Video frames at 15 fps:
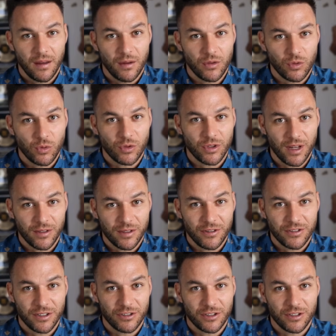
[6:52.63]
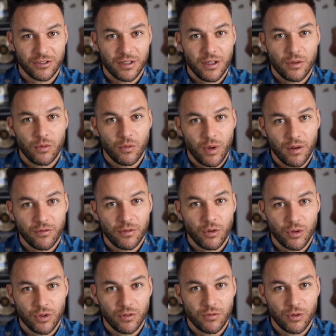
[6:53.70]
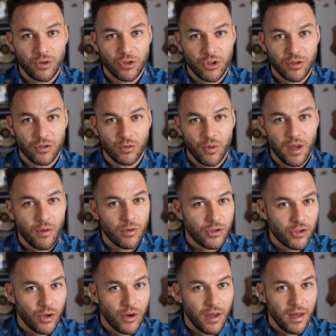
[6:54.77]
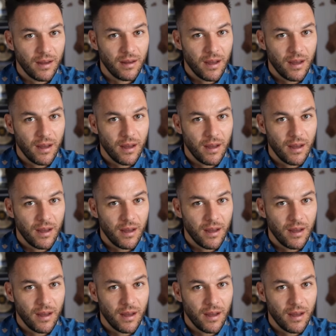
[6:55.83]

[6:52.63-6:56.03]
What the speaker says: Tools like this existed in rough early versions when I was starting,